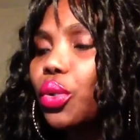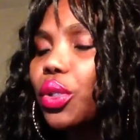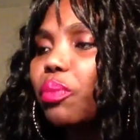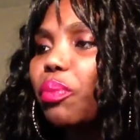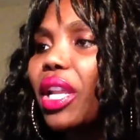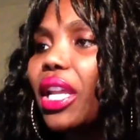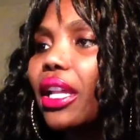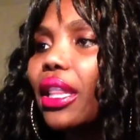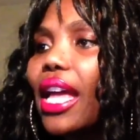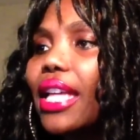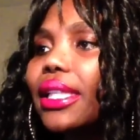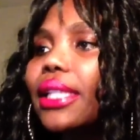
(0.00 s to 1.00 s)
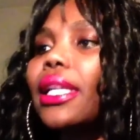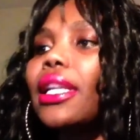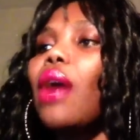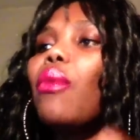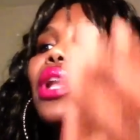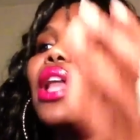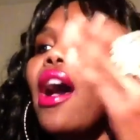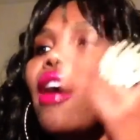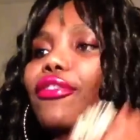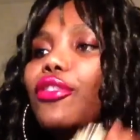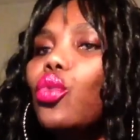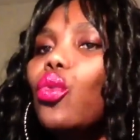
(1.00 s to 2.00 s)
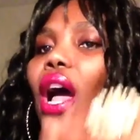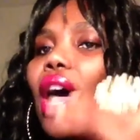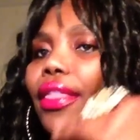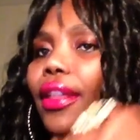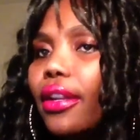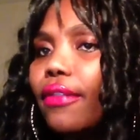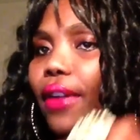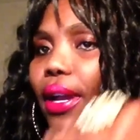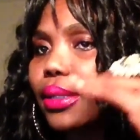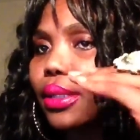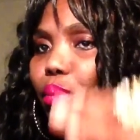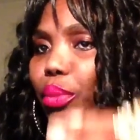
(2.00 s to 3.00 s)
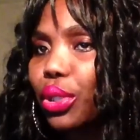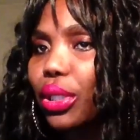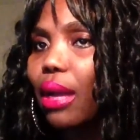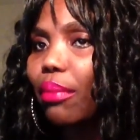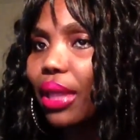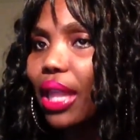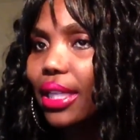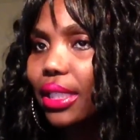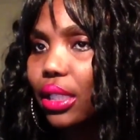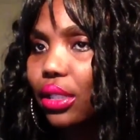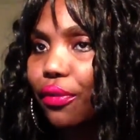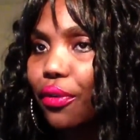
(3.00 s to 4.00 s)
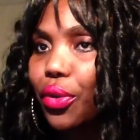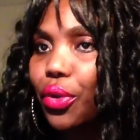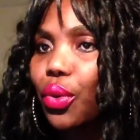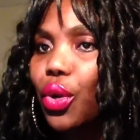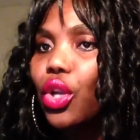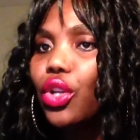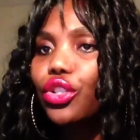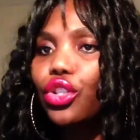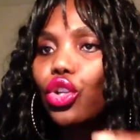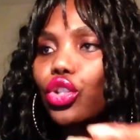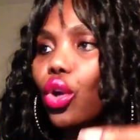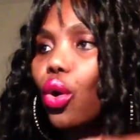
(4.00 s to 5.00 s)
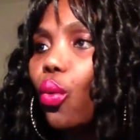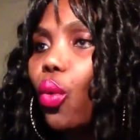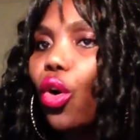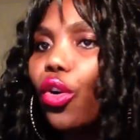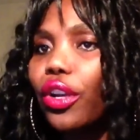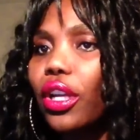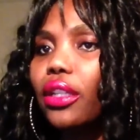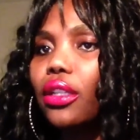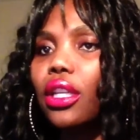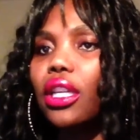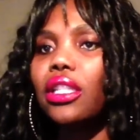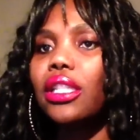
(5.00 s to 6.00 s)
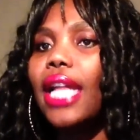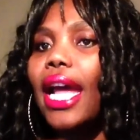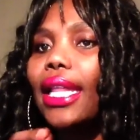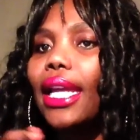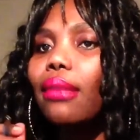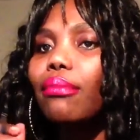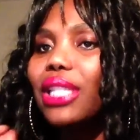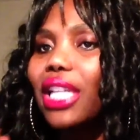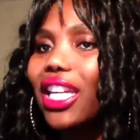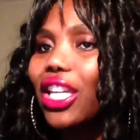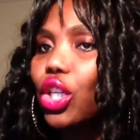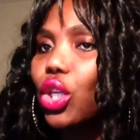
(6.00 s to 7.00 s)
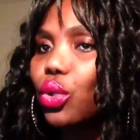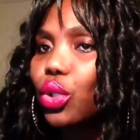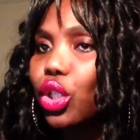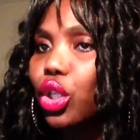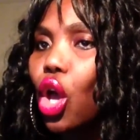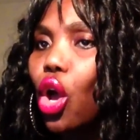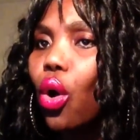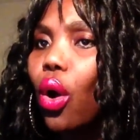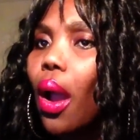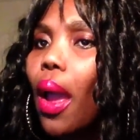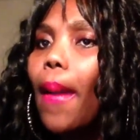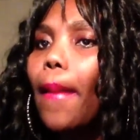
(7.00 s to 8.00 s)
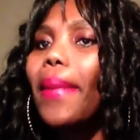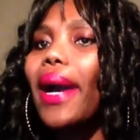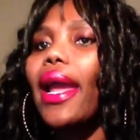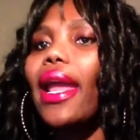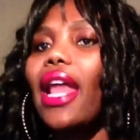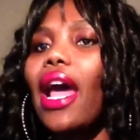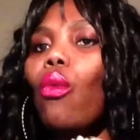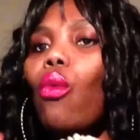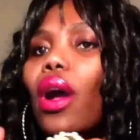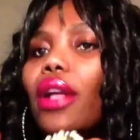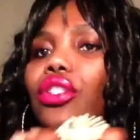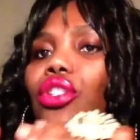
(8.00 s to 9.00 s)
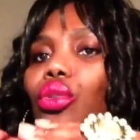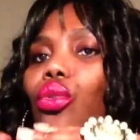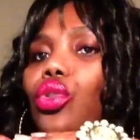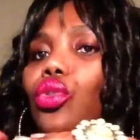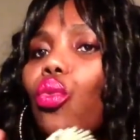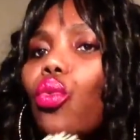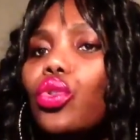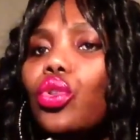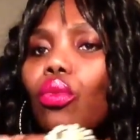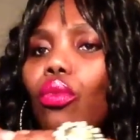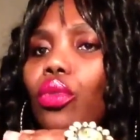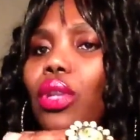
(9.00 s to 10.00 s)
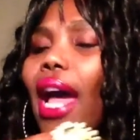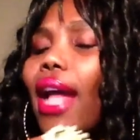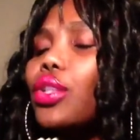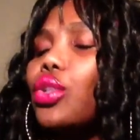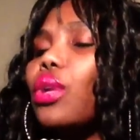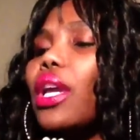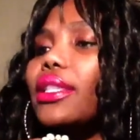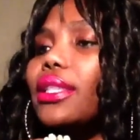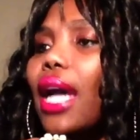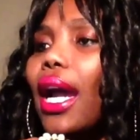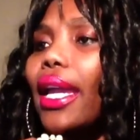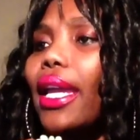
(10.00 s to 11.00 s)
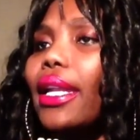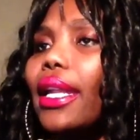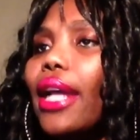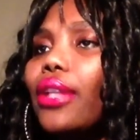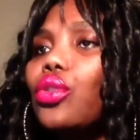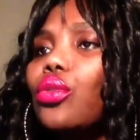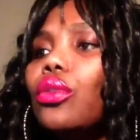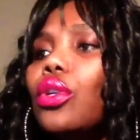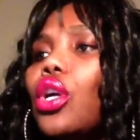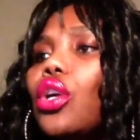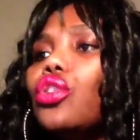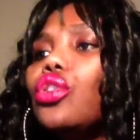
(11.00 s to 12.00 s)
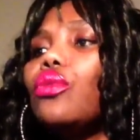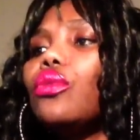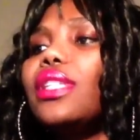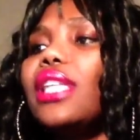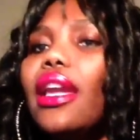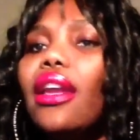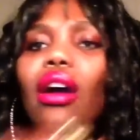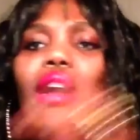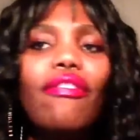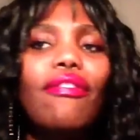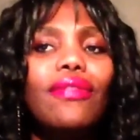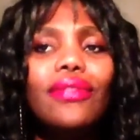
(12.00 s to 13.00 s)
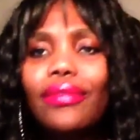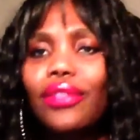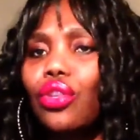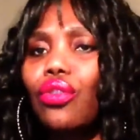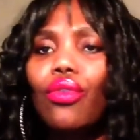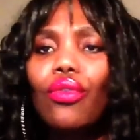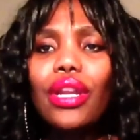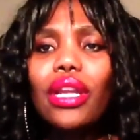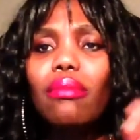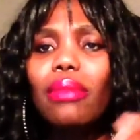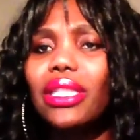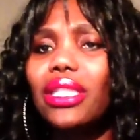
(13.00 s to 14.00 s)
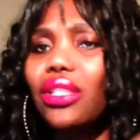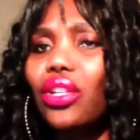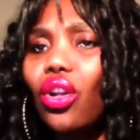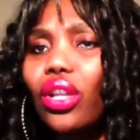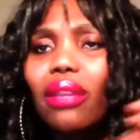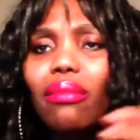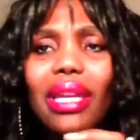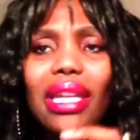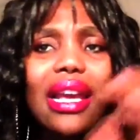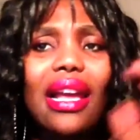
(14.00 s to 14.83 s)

spinning classes and I will have 2 other advanced bootcamp classes for you. So don't worry. It's not that I'm taking you slow, but I want you to not to get tired, not to say, screw Nima, she calling Nina,